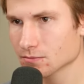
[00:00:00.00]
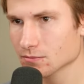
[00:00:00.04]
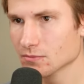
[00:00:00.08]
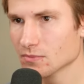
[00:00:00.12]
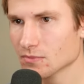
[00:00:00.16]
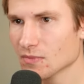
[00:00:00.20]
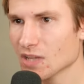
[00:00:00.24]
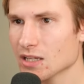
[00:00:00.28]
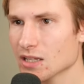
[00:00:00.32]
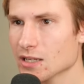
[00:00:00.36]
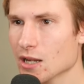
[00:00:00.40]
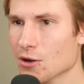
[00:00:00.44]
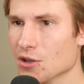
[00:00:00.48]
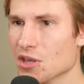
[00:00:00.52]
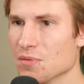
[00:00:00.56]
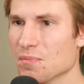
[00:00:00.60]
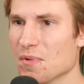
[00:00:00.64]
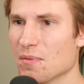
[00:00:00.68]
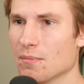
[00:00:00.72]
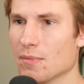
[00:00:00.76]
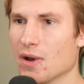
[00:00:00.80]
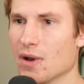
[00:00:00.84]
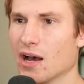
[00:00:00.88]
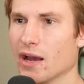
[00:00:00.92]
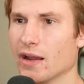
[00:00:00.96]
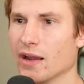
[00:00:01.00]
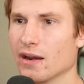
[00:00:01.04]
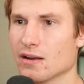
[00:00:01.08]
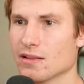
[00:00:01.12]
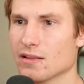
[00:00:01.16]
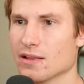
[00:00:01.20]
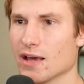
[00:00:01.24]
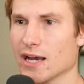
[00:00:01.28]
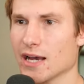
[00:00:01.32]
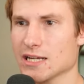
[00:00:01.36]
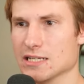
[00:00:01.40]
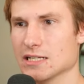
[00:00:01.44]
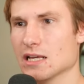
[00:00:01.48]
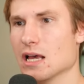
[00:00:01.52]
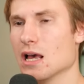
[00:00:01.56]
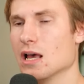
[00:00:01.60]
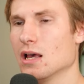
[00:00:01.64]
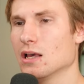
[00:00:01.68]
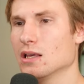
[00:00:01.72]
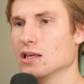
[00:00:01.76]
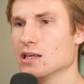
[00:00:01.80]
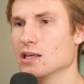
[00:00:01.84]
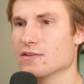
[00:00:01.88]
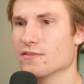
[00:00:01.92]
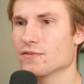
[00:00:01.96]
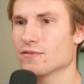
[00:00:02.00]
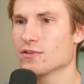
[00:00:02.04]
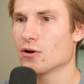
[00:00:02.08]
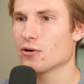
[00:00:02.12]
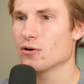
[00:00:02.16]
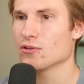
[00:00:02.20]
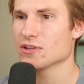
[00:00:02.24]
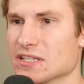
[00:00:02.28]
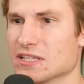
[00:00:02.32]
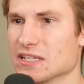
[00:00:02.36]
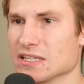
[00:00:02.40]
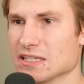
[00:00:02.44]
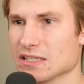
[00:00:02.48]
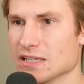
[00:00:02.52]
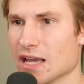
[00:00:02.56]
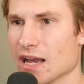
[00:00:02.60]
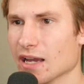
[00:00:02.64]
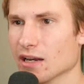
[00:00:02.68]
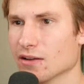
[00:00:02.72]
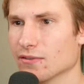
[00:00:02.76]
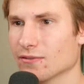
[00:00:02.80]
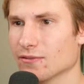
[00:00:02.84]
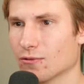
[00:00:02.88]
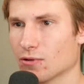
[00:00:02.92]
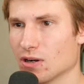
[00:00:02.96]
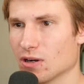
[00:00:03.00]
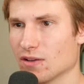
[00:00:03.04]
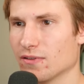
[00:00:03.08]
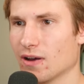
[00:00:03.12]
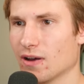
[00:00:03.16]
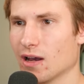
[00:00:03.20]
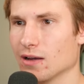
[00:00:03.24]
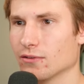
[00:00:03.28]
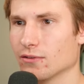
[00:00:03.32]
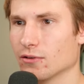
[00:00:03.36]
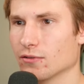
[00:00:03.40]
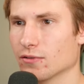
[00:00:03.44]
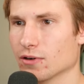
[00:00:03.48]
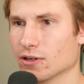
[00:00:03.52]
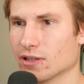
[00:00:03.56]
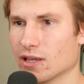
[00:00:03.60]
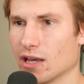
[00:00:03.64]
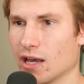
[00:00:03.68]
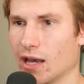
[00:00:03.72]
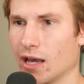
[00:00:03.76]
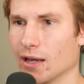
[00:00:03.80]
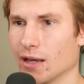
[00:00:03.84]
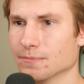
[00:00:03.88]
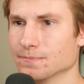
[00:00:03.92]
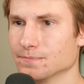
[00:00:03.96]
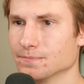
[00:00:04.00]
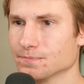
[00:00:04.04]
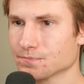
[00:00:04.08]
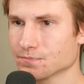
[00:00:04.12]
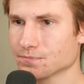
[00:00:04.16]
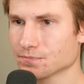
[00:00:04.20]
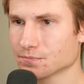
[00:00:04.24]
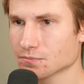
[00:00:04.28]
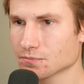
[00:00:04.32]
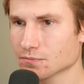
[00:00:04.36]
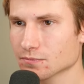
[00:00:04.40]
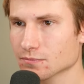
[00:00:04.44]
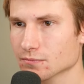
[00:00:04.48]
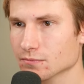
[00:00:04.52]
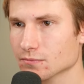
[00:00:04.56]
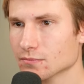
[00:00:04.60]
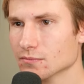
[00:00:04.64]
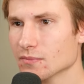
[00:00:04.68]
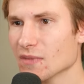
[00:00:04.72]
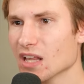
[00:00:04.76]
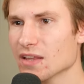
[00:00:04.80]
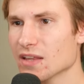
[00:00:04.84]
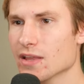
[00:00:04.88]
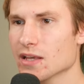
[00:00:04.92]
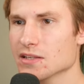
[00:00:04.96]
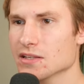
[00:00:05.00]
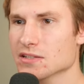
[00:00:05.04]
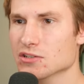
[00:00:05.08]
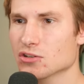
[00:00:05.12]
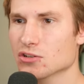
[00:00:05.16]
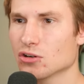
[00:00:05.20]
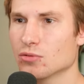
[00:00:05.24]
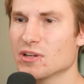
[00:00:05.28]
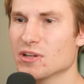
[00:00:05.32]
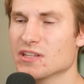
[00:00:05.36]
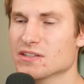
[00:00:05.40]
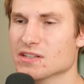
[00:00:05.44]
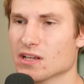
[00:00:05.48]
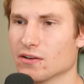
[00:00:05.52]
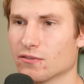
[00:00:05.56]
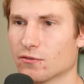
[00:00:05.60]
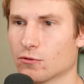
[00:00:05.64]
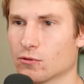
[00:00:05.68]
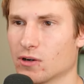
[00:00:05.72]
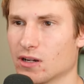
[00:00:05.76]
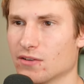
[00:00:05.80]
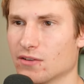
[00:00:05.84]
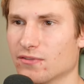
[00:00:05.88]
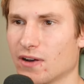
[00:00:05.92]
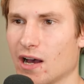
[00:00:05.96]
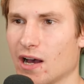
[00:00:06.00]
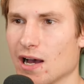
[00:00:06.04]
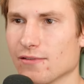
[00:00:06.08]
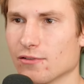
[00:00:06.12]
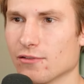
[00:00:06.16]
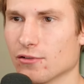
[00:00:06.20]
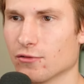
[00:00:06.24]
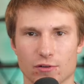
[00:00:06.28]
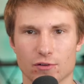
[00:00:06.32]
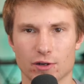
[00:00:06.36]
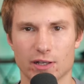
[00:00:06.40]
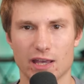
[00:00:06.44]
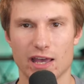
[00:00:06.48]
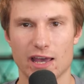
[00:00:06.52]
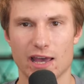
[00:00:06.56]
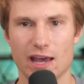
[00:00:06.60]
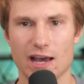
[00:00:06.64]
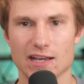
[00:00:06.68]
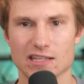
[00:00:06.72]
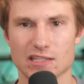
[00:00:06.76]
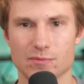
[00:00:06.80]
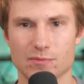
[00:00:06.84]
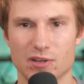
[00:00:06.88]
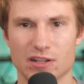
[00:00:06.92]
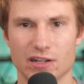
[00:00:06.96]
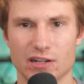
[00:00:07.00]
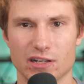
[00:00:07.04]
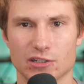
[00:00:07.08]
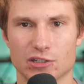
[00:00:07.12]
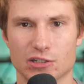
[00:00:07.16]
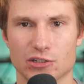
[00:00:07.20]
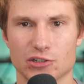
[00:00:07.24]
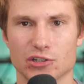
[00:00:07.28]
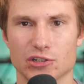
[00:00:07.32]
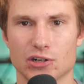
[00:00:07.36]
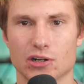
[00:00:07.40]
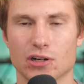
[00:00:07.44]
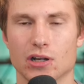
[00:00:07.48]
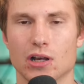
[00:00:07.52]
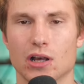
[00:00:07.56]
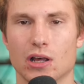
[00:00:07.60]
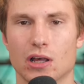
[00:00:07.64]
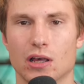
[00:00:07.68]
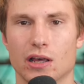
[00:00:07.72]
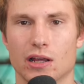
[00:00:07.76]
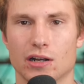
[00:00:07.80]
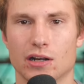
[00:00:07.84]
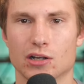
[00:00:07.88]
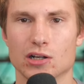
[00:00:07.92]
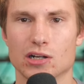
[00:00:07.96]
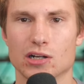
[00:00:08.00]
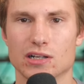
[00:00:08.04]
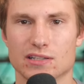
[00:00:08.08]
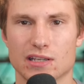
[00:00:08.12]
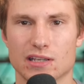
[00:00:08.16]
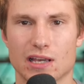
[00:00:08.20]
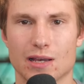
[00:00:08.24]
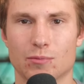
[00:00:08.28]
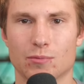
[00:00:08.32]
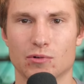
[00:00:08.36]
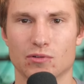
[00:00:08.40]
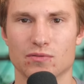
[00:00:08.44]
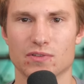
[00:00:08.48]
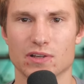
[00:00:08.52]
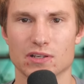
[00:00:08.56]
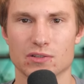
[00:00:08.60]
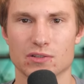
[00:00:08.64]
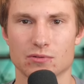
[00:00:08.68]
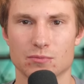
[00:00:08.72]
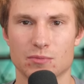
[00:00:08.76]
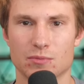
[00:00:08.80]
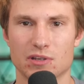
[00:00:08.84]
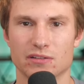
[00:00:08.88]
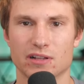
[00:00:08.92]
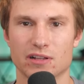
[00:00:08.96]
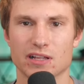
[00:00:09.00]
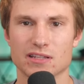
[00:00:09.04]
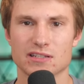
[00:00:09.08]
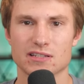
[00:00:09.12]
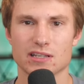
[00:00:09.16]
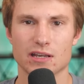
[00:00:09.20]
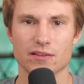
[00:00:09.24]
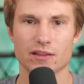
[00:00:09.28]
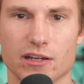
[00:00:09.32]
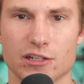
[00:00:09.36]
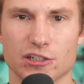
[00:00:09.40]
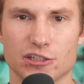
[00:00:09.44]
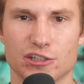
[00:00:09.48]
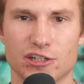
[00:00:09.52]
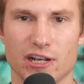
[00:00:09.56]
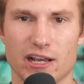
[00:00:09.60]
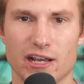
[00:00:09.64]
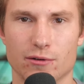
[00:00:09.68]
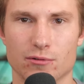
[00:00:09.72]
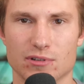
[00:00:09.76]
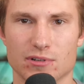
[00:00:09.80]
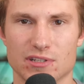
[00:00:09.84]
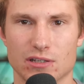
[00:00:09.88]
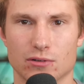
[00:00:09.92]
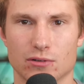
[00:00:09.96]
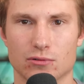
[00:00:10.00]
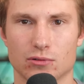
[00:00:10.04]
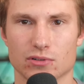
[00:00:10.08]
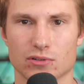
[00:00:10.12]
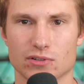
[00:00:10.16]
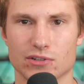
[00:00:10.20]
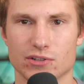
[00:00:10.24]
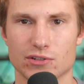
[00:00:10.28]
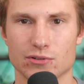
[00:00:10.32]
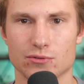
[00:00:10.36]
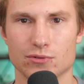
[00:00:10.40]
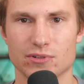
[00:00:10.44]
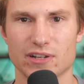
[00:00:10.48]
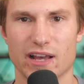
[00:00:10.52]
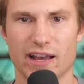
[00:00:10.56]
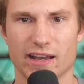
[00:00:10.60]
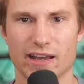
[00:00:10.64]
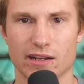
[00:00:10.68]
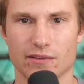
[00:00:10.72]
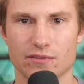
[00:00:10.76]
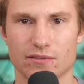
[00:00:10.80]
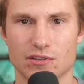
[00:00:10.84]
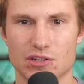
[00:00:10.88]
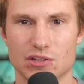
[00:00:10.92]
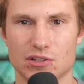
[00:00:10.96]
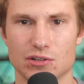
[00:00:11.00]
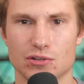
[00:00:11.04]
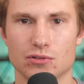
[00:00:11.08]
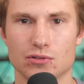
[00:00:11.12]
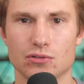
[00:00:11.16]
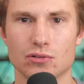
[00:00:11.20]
Now keep in mind that even though this is negative 45 over k, that still means that 45 over k has to be an integer. And a good example of this would be, let's say that j was equal to negative 2.